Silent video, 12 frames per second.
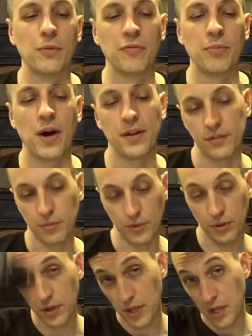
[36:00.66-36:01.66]
if
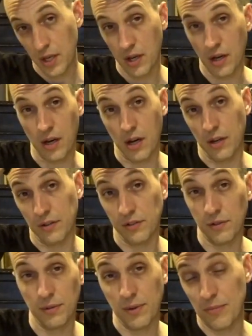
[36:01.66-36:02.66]
possible. Uh,
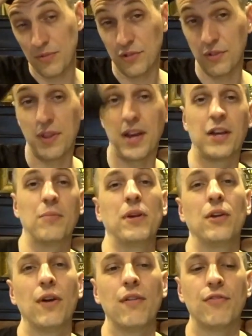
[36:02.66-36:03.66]
so I'm sure that could be
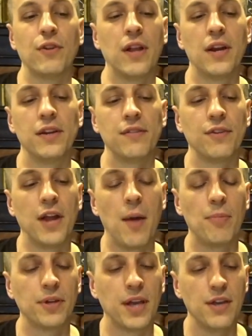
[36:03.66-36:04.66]
great for a lot of different
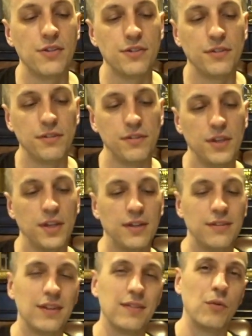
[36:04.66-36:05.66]
applications.
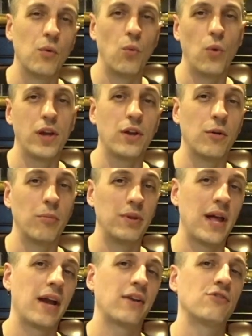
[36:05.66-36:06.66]
Instead of a white or
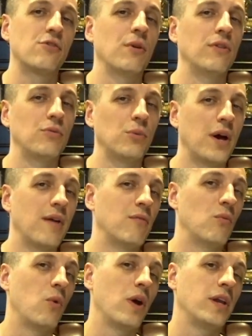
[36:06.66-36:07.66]
black choice, we'll have
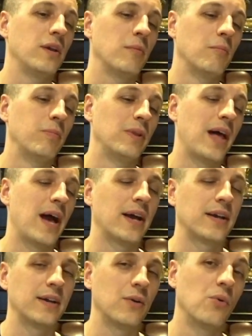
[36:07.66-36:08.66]
white,
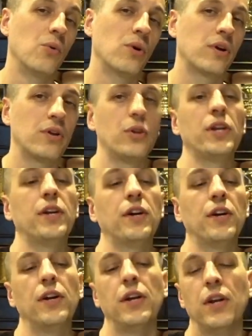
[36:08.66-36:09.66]
black, or
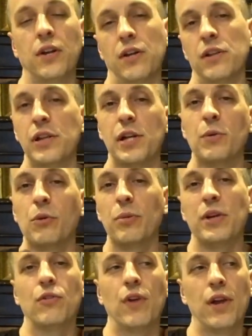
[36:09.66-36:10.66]
clear. Clear will
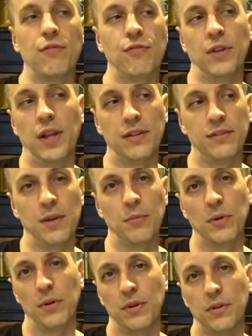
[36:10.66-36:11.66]
be great for
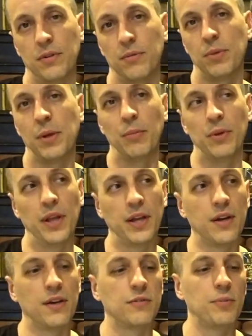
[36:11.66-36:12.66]
lightsaber people like
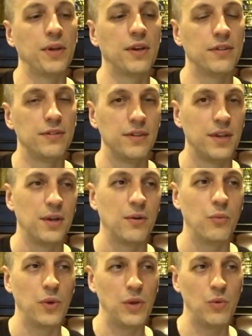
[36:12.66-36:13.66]
us because
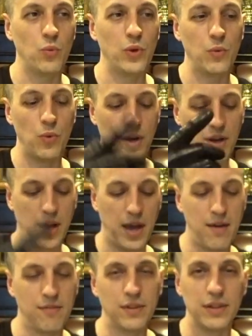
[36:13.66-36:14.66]
we, we want to
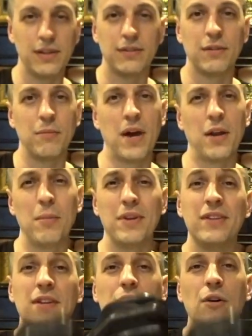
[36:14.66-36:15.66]
have the least amount of
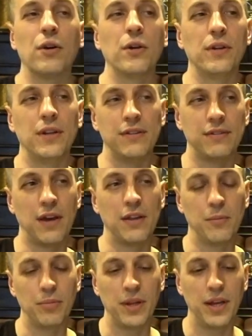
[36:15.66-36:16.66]
material inside
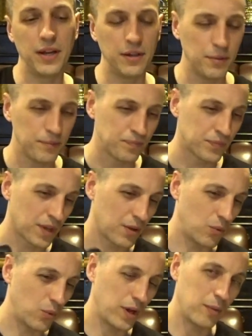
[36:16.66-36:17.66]
the blade.
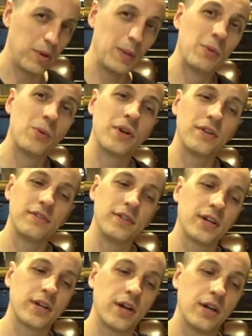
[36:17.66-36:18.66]
When people want to
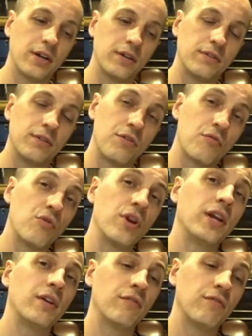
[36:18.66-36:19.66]
stick uh,
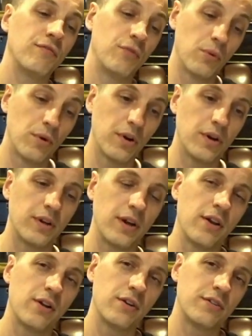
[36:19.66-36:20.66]
three and four,
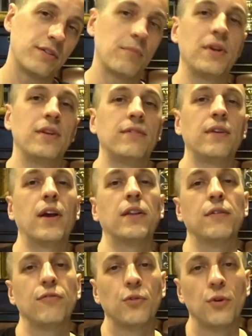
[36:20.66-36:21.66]
I heard somebody say on
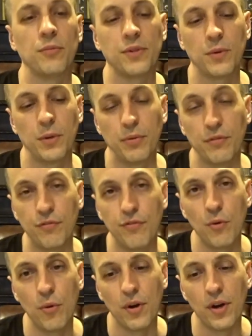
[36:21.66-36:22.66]
the forums they want to put
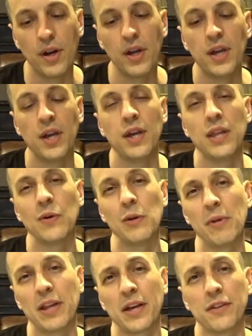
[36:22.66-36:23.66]
four. They want to
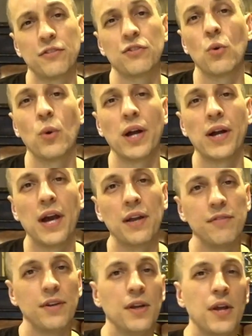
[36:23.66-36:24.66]
make like a square out
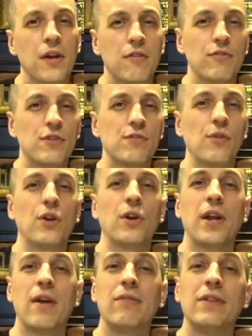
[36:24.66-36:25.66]
of it. First of all, you're
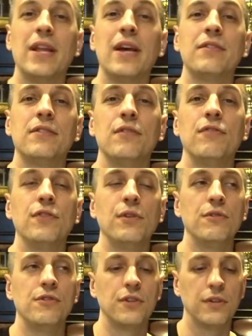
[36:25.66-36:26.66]
going to have less
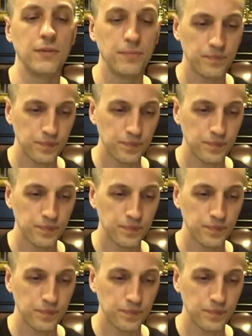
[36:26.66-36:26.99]
diffusion.